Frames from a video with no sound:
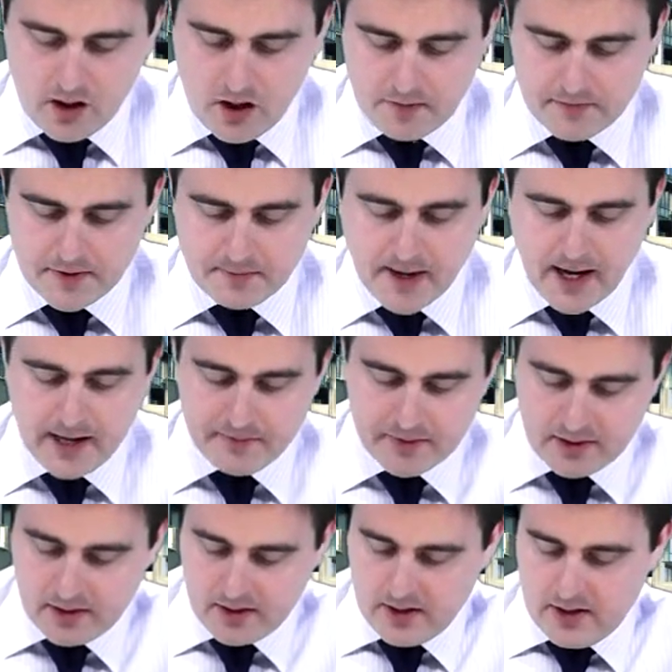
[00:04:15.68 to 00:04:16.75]
Um, the
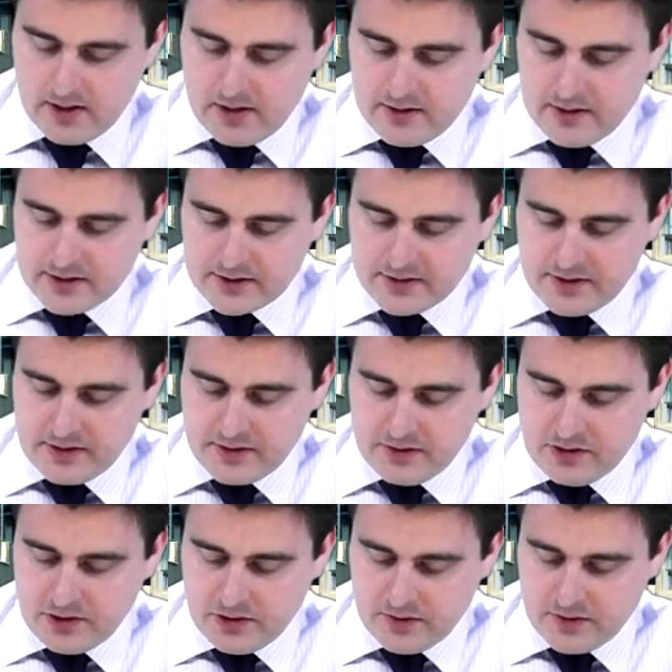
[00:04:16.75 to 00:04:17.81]
payment that's the
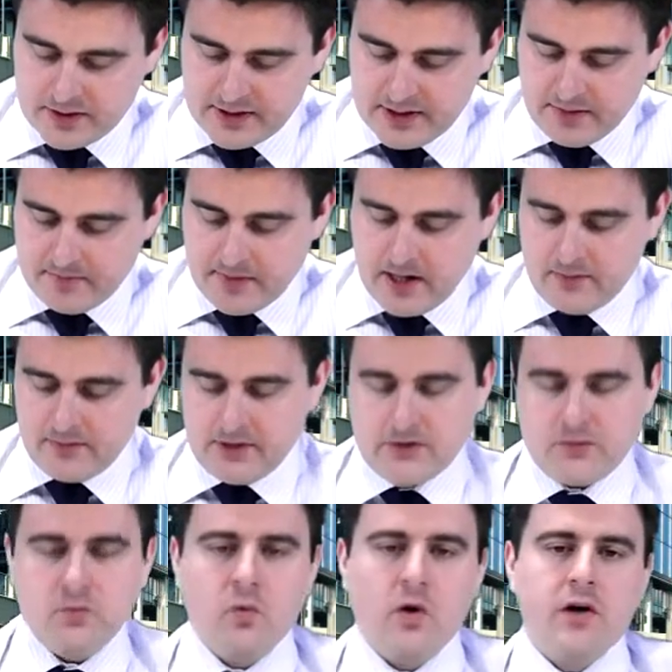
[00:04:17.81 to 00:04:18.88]
annuity amount.
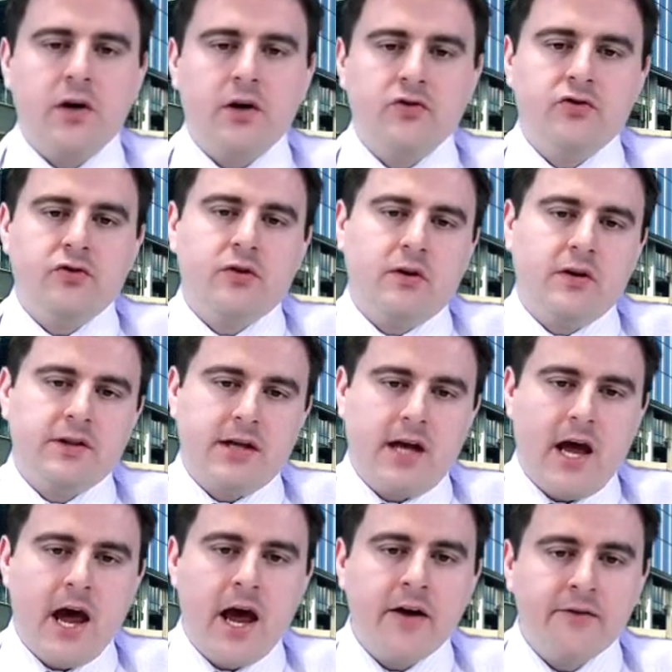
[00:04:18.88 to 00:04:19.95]
That's $100
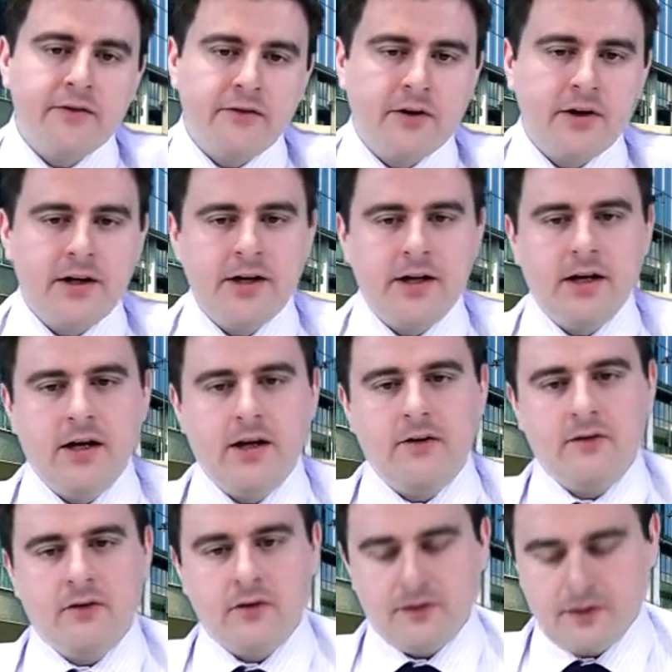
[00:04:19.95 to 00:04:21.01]
every year
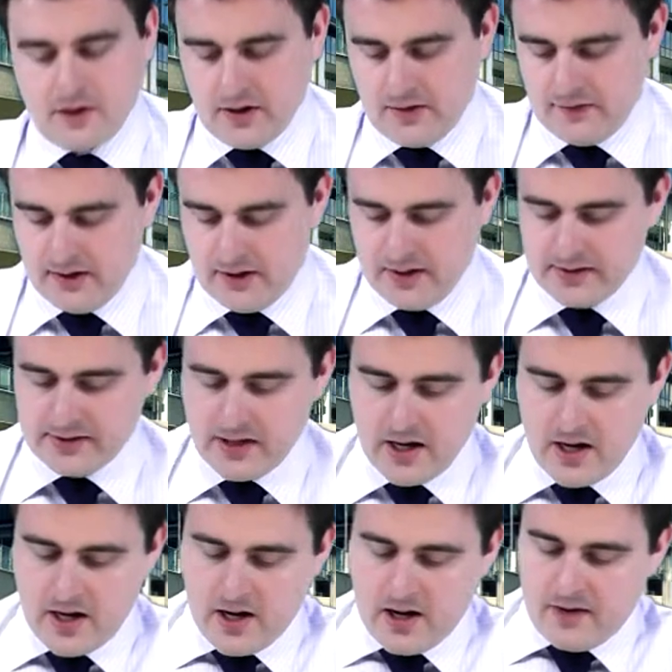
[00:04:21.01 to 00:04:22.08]
for five years.
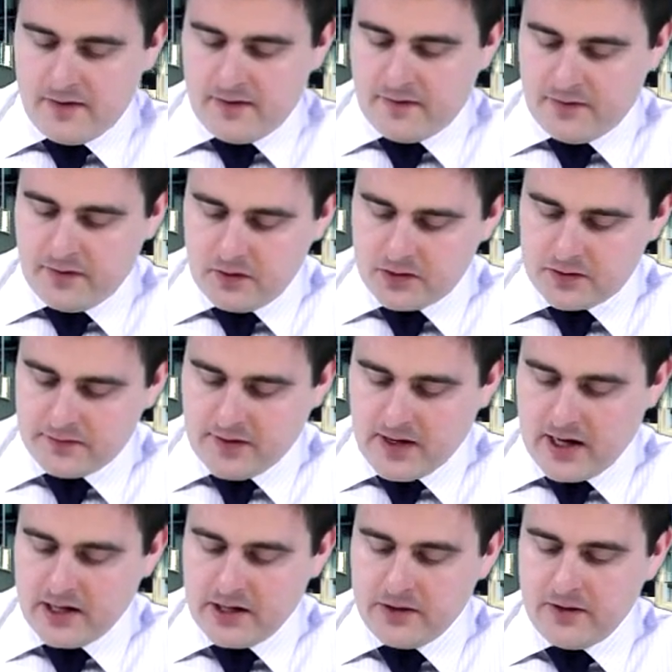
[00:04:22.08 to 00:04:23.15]
Future
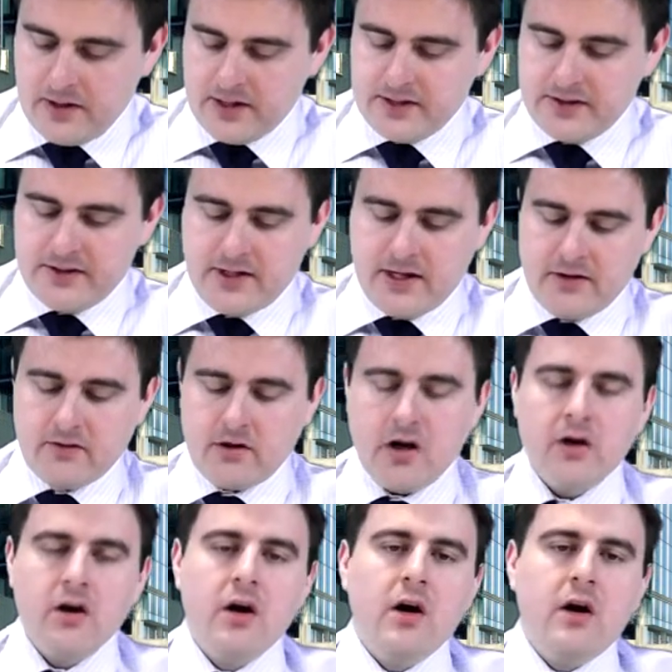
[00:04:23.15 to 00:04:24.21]
value is
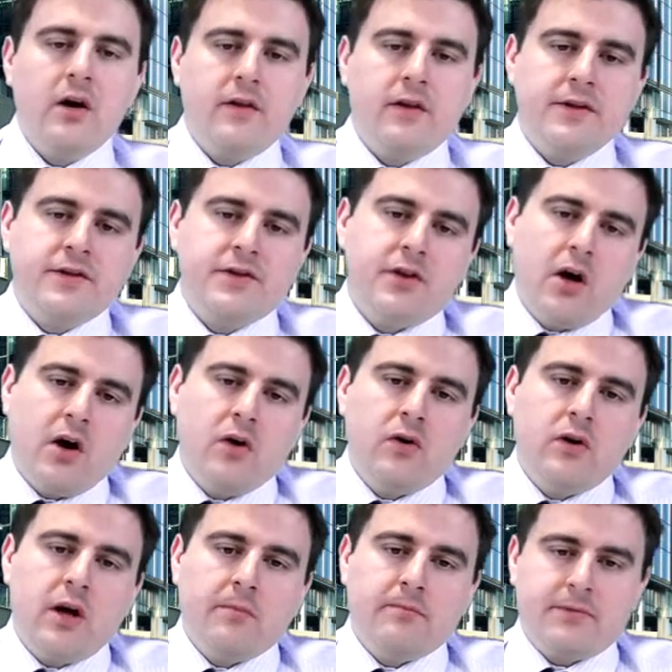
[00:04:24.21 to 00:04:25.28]
zero. There's no
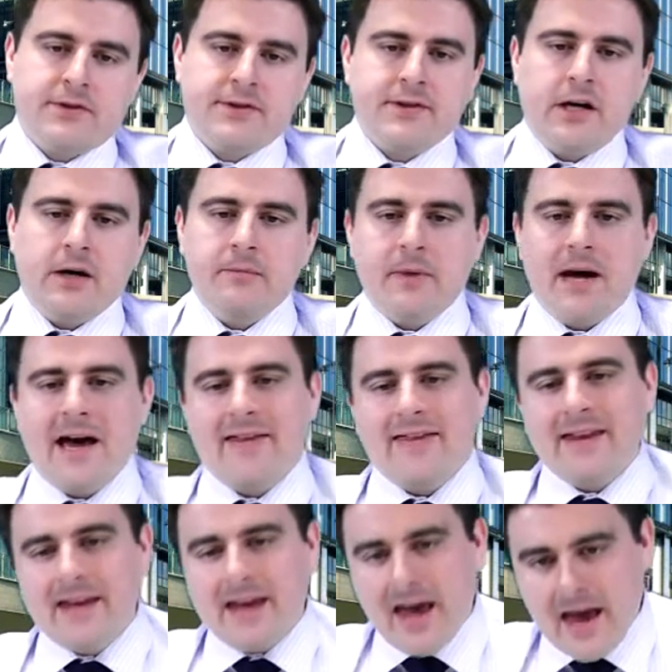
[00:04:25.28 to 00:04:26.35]
lump sum at
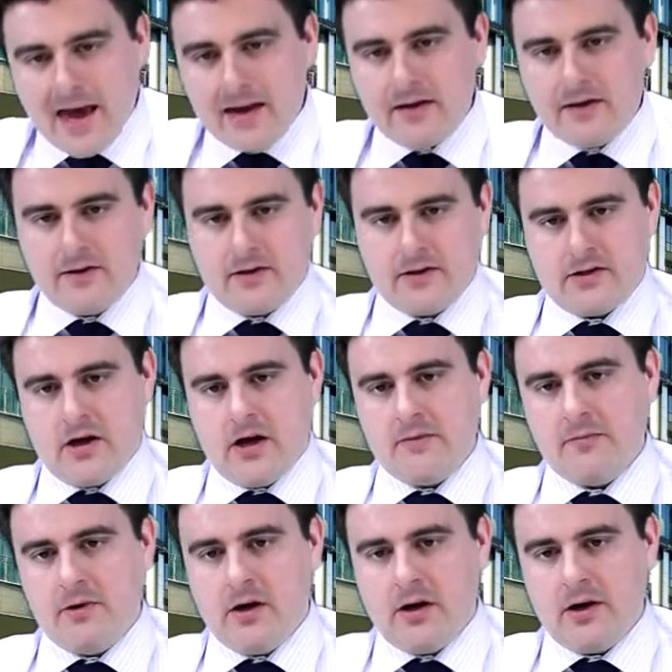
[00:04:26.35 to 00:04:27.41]
the end of the
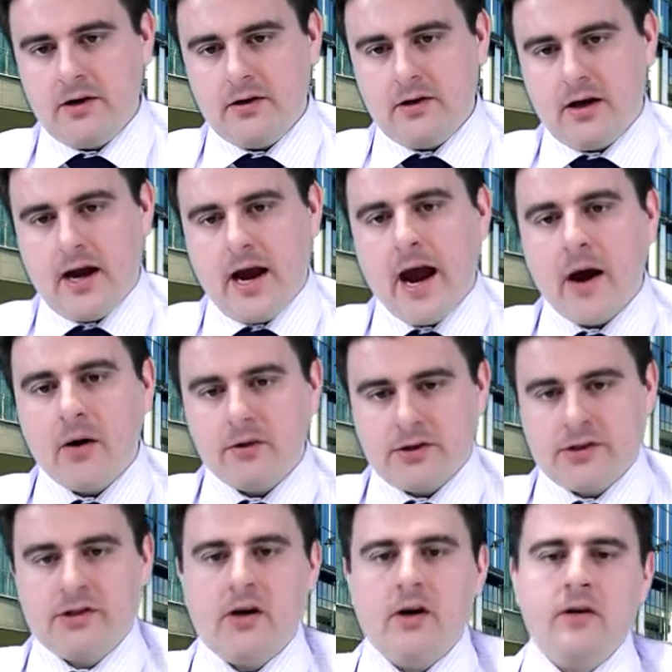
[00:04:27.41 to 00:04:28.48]
timeline
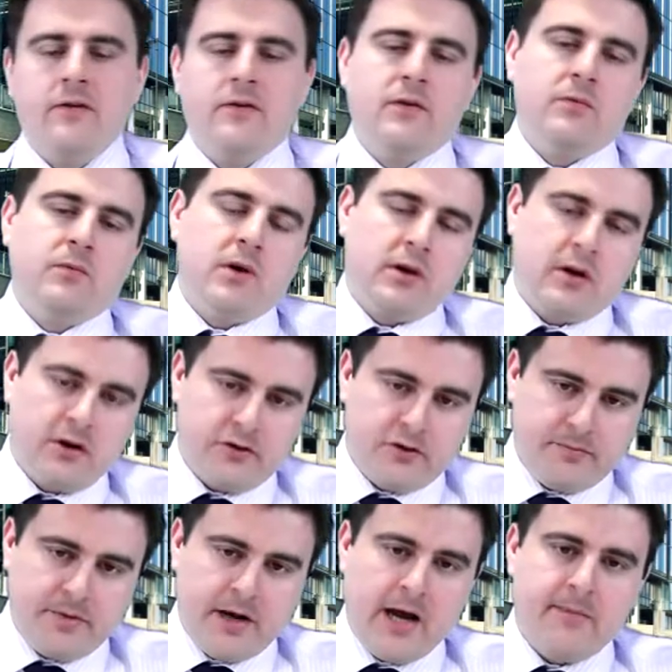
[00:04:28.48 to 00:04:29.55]
outside of the
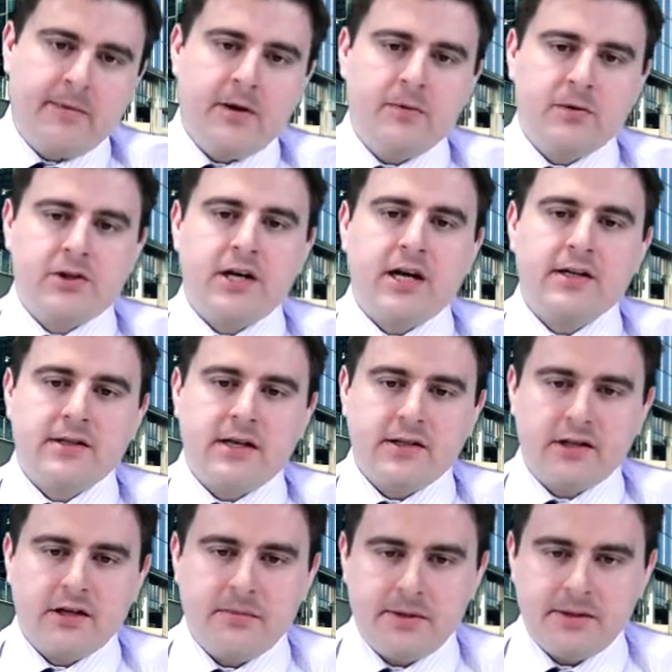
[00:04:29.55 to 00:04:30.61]
100 payment, in which case
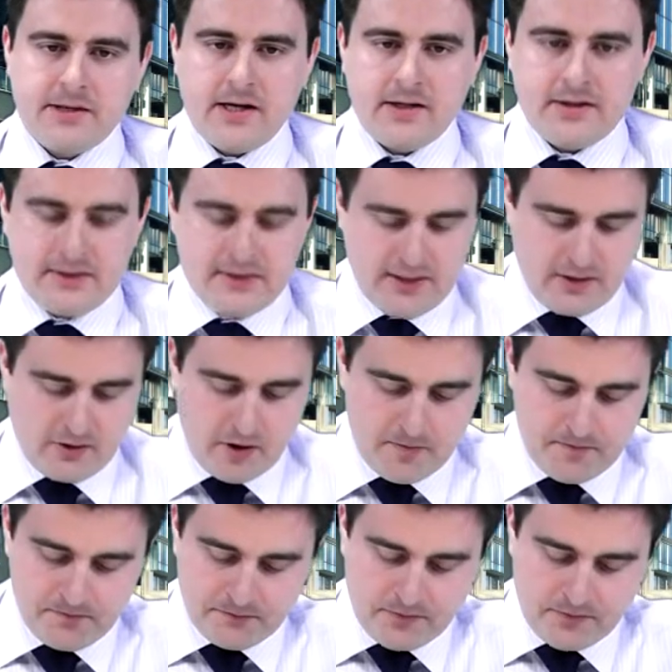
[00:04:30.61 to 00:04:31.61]
that's going to be set to zero.